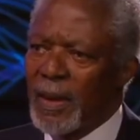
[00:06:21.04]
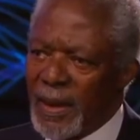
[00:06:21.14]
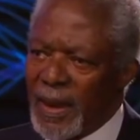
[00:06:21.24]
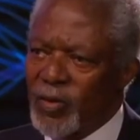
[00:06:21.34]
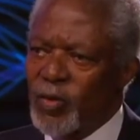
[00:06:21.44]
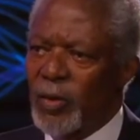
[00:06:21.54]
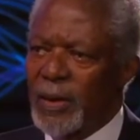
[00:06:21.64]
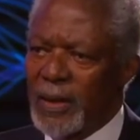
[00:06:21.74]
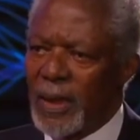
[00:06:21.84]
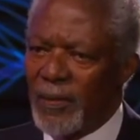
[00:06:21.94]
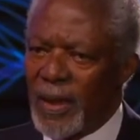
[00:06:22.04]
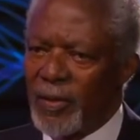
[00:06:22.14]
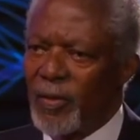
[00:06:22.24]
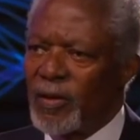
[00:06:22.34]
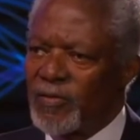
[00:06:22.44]
They are talking about
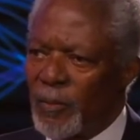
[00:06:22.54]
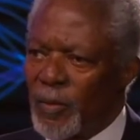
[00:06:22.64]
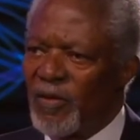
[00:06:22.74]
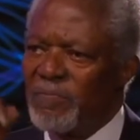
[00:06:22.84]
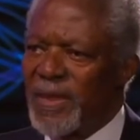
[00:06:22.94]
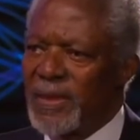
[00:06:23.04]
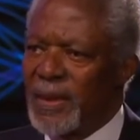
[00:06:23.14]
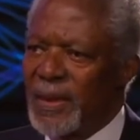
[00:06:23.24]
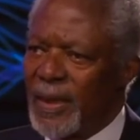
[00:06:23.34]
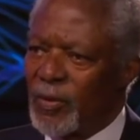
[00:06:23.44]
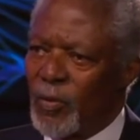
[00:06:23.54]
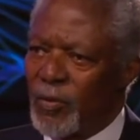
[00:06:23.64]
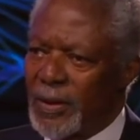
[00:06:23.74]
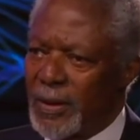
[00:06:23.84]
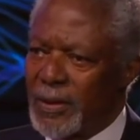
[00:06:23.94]
noise from governmental
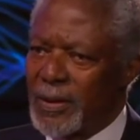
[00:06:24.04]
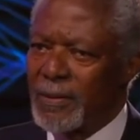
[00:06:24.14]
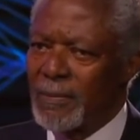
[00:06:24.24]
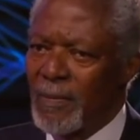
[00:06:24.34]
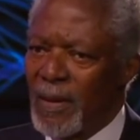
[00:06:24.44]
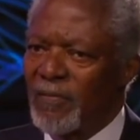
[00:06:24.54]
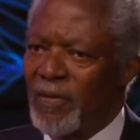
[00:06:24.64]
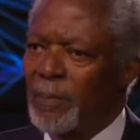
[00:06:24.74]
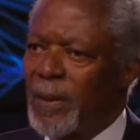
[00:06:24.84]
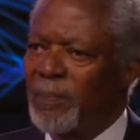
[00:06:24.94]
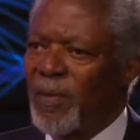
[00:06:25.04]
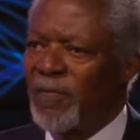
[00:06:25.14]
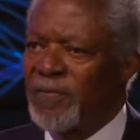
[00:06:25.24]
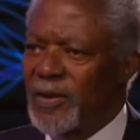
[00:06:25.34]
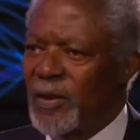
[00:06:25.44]
headquarters, from the
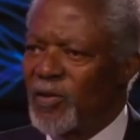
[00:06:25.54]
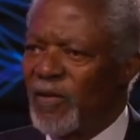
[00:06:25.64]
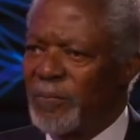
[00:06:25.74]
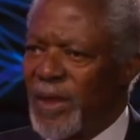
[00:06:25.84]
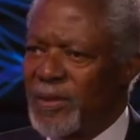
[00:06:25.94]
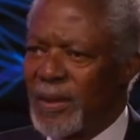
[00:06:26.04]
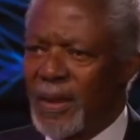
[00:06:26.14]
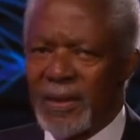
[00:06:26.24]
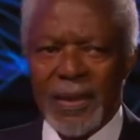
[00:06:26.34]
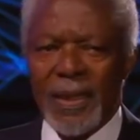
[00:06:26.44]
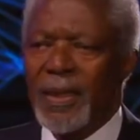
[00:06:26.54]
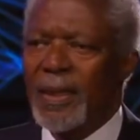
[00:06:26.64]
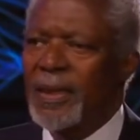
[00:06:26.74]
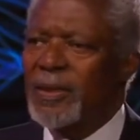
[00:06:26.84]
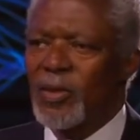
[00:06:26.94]
offices of presidents.
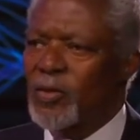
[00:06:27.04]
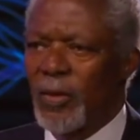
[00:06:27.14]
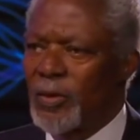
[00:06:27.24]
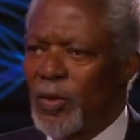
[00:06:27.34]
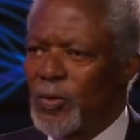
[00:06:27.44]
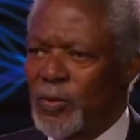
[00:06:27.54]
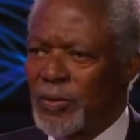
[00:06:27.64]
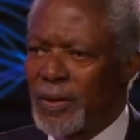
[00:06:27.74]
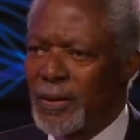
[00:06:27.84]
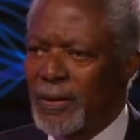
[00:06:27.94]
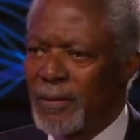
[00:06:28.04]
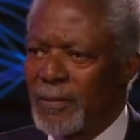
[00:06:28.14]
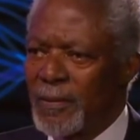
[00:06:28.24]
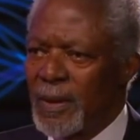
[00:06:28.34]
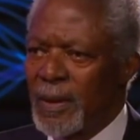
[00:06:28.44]
This is unusual.
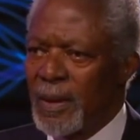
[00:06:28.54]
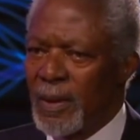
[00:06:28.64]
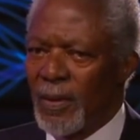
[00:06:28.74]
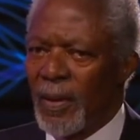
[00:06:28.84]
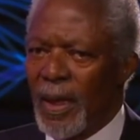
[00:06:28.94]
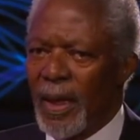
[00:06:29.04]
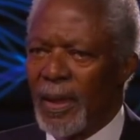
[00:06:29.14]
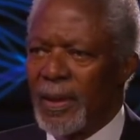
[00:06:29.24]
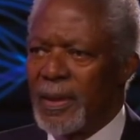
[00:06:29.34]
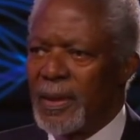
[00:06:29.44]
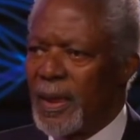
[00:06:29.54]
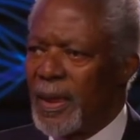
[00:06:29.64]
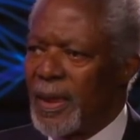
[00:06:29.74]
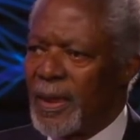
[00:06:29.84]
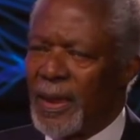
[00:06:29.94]
You know, and
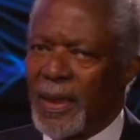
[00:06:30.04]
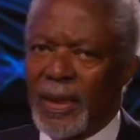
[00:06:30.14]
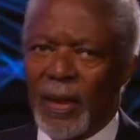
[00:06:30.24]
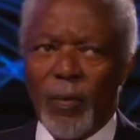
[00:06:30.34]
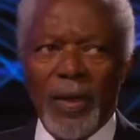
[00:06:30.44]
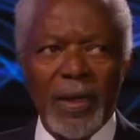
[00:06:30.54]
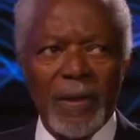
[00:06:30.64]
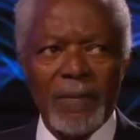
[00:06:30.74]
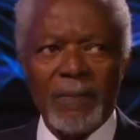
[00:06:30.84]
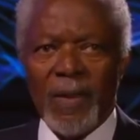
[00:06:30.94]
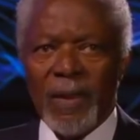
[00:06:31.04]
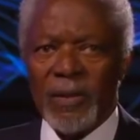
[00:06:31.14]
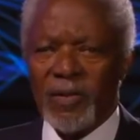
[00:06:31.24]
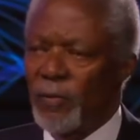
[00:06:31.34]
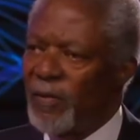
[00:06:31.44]
in a way,
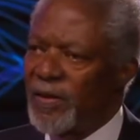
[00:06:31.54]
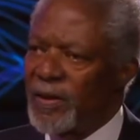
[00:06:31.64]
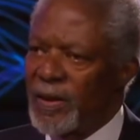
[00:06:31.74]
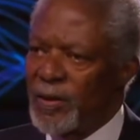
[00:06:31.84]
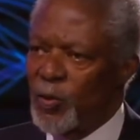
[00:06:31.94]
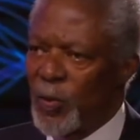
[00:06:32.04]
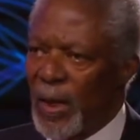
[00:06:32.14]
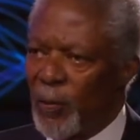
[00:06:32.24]
some of the things we